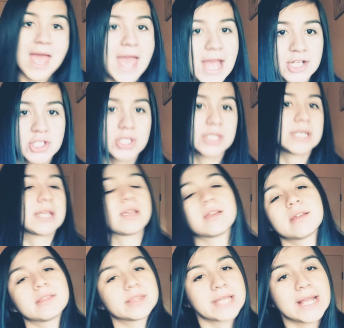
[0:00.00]

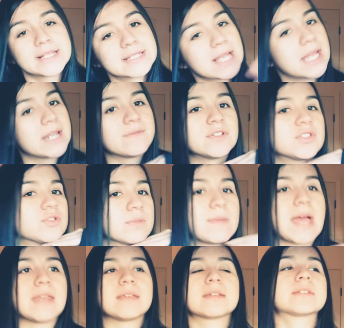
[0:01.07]
Actually, that's kind of a
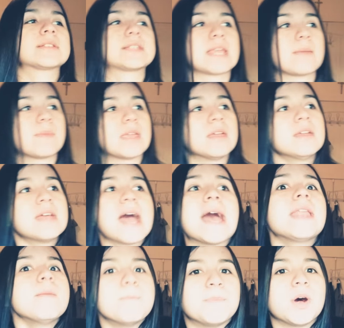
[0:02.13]
dramatic statement.
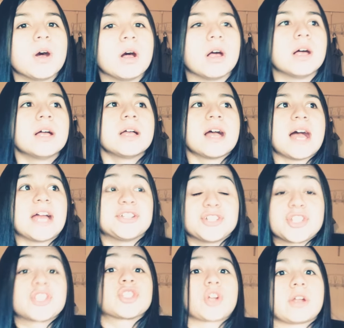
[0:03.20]
I didn't bawl. I
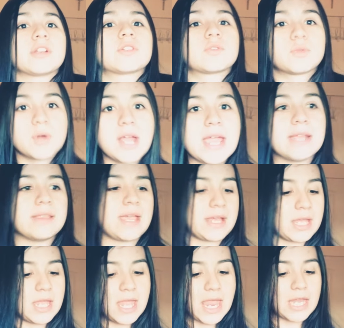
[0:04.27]
just started crying.
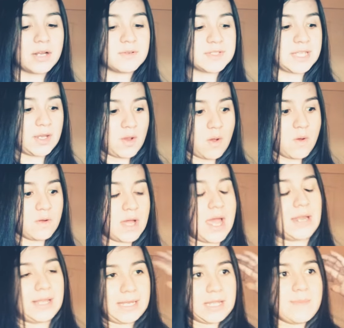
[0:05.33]
Like, and I was like, oh
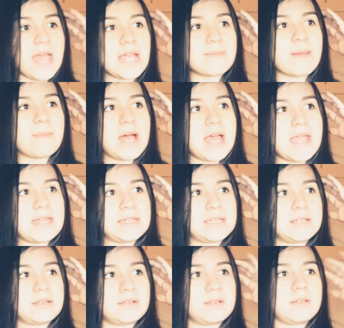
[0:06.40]
God. Like, in the back of my mind,
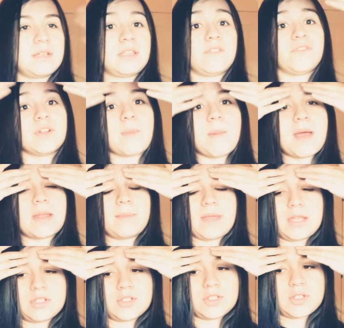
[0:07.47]
in the front of my mind, I'm
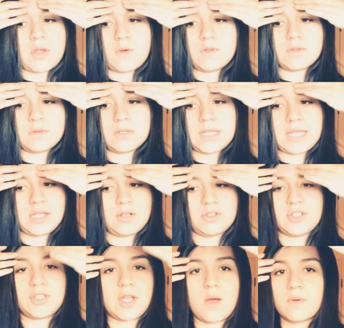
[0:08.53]
like, just go through it. Like, you're
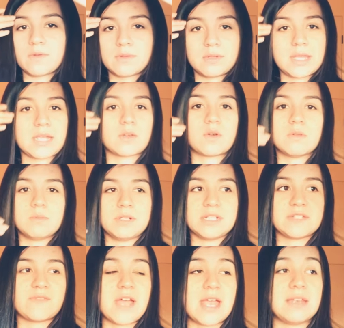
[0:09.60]
just going through it like normal.
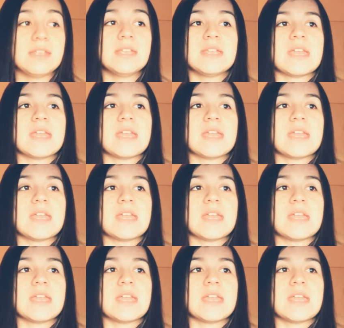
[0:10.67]
It's fine.